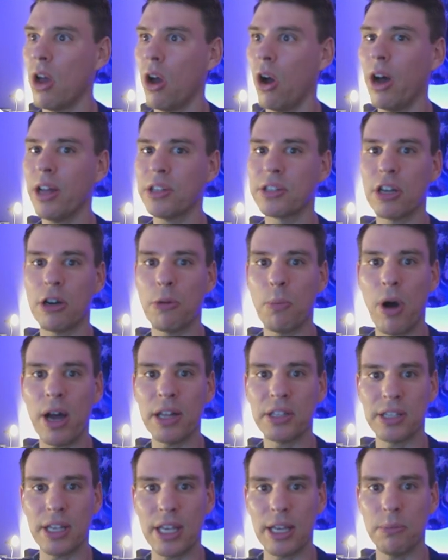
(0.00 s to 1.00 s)
I tell my
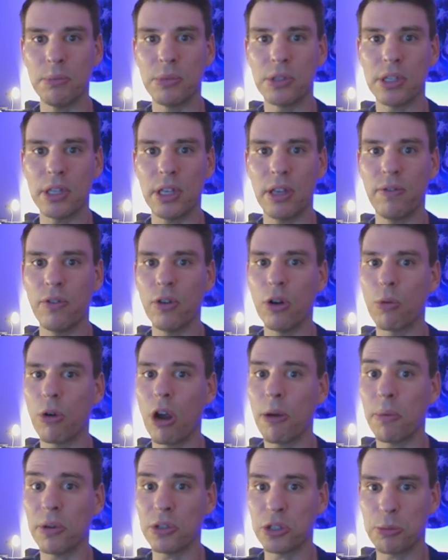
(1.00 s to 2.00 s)
teams, if your
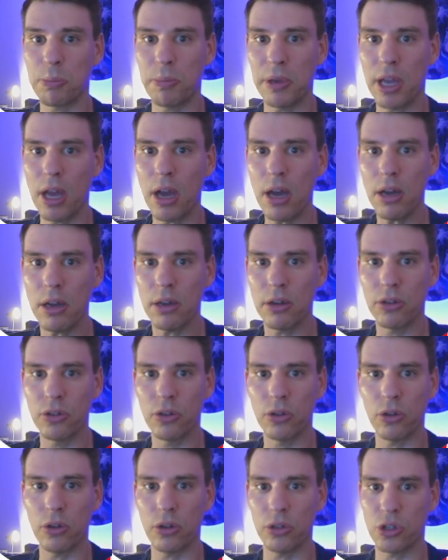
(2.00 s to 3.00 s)
robot's bigger,
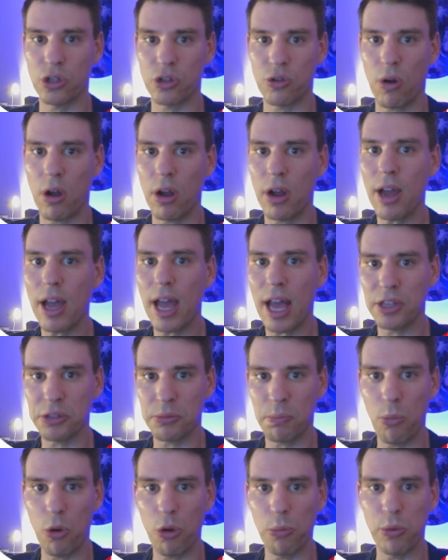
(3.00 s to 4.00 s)
stronger, has
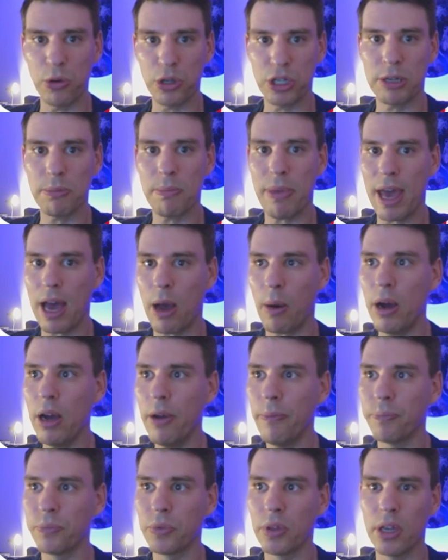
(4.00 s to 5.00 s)
more pushing power,
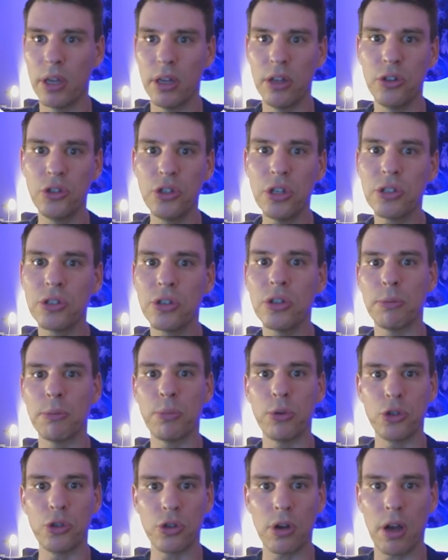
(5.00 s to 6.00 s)
just use
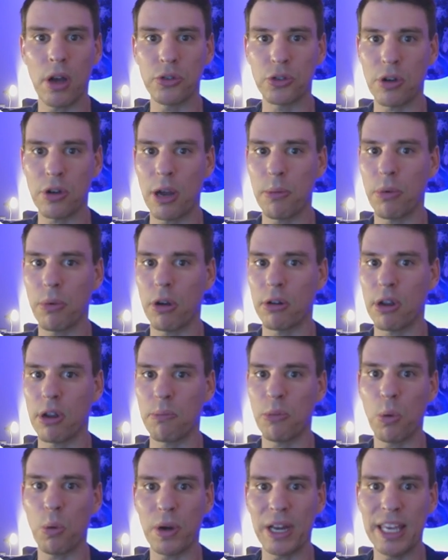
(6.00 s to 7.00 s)
this drive straight program.
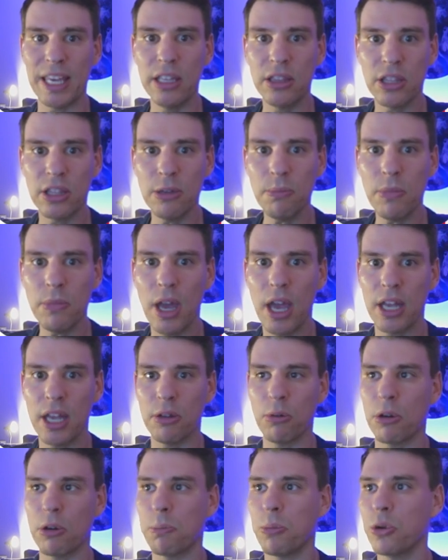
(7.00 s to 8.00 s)
You want to hit them and you
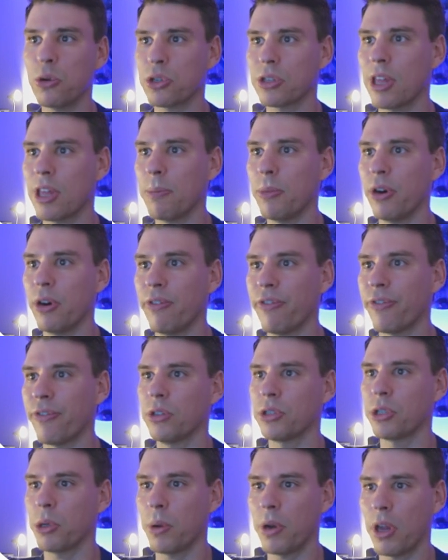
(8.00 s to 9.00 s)
want to push them off.
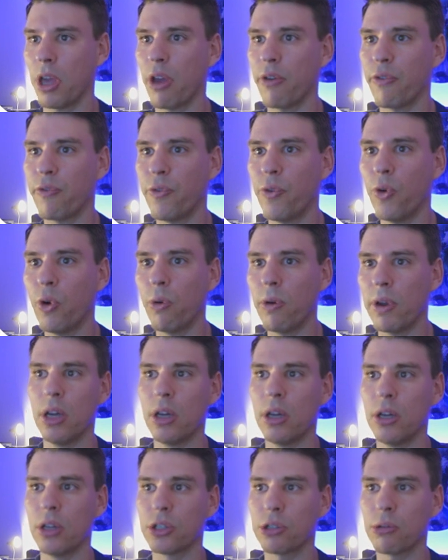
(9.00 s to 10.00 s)
You want to go forward.
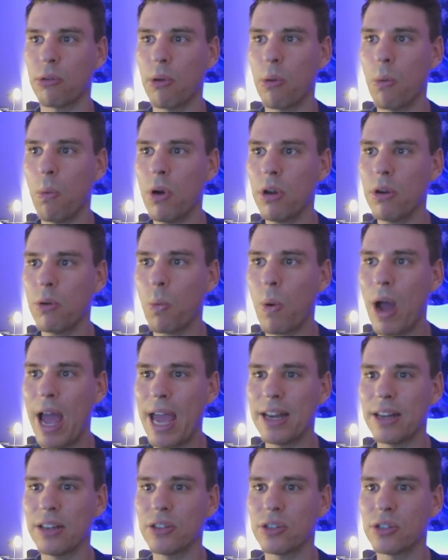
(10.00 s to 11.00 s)
So we want to wait
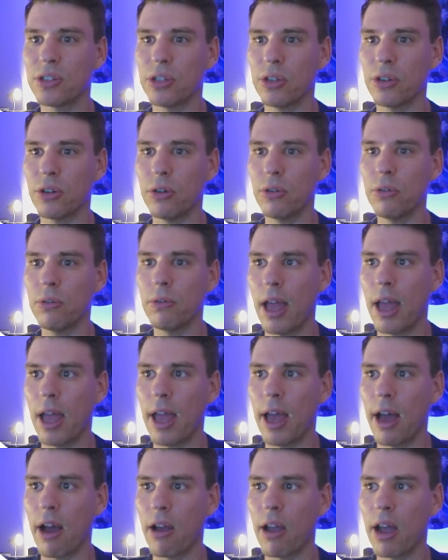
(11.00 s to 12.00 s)
until
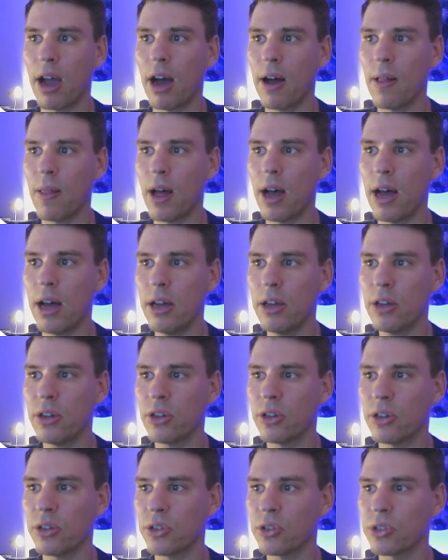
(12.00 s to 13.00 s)
our color
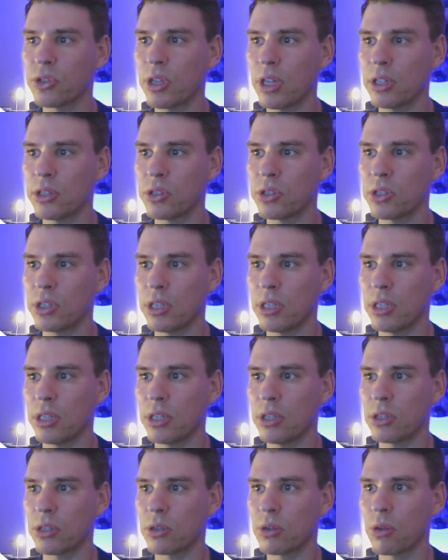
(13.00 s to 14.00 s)

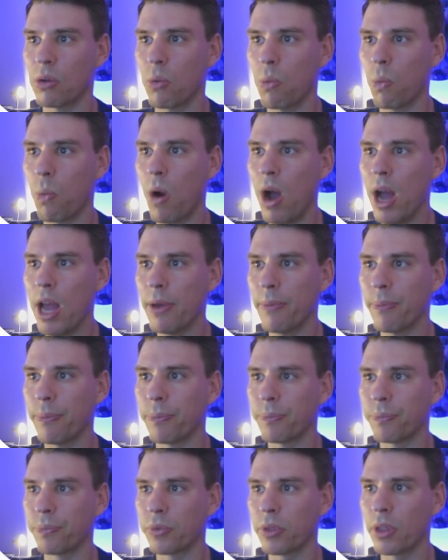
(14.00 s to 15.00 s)
senses white
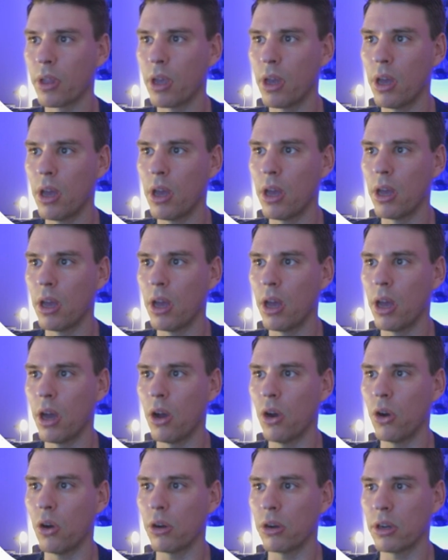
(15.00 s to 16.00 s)

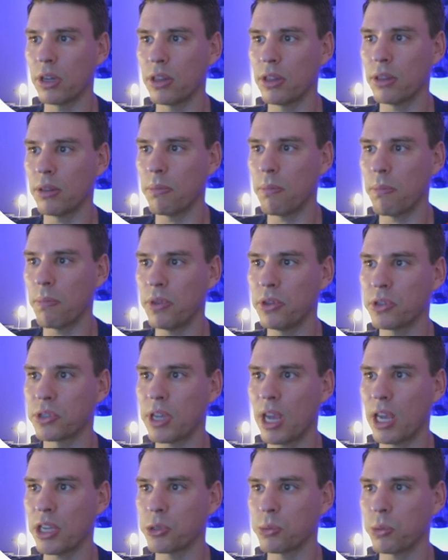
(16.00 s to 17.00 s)
or in this
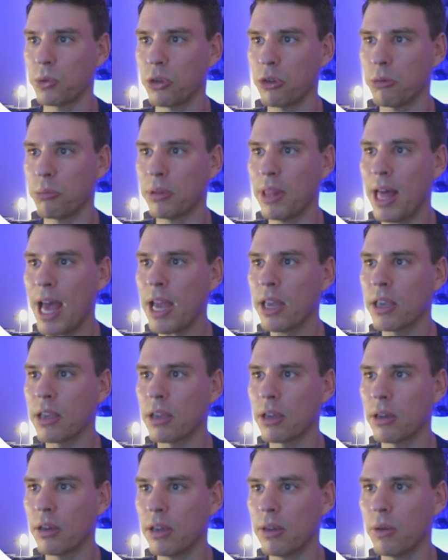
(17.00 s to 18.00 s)
case, we'll do
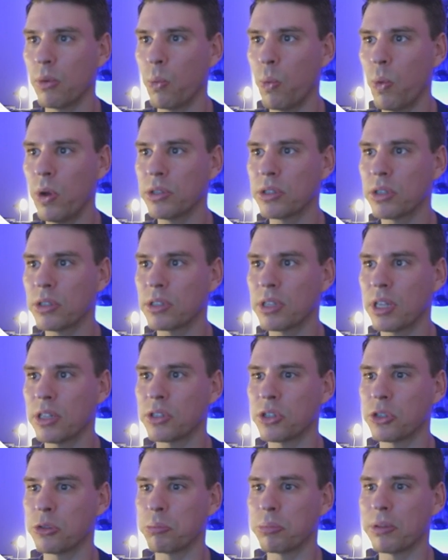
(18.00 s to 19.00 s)
black. Once it
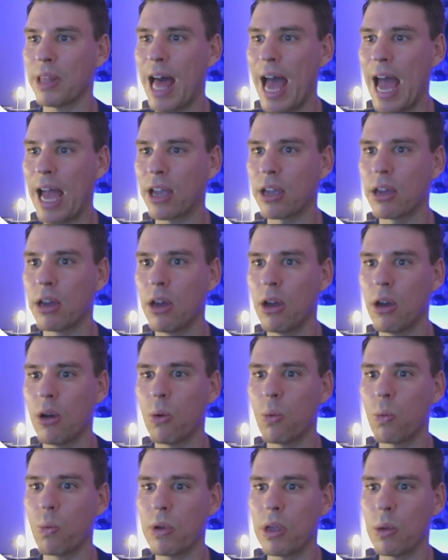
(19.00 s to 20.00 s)
senses black,
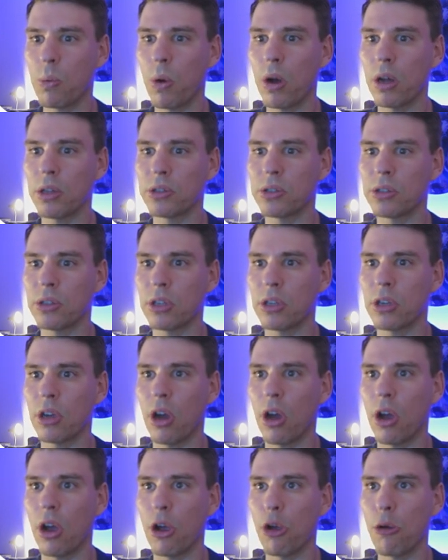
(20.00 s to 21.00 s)
we want to
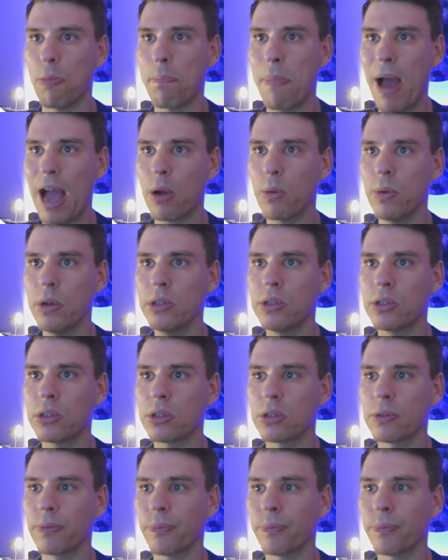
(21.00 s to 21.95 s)
go backwards.